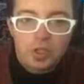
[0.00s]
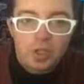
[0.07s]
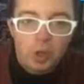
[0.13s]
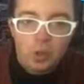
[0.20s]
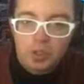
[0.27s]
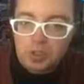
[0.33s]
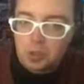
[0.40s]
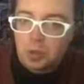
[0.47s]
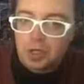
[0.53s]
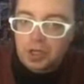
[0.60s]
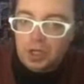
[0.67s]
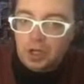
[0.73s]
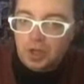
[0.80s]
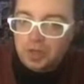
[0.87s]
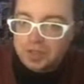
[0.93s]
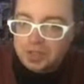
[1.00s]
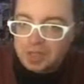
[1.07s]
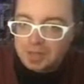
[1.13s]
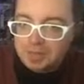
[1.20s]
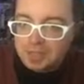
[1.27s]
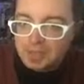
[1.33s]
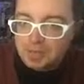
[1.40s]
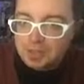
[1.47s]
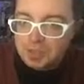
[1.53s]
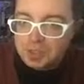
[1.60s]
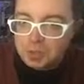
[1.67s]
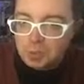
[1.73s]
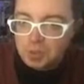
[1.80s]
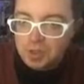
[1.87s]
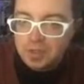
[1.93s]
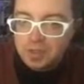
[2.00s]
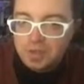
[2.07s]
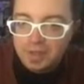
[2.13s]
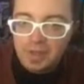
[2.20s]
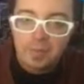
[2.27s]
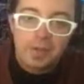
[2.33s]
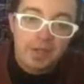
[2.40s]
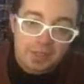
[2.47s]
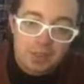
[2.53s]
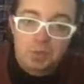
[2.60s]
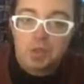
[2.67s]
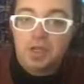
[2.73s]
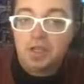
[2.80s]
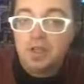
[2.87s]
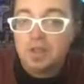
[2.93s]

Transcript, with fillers: Coast tour to go on the same time as this one. That'll be next week.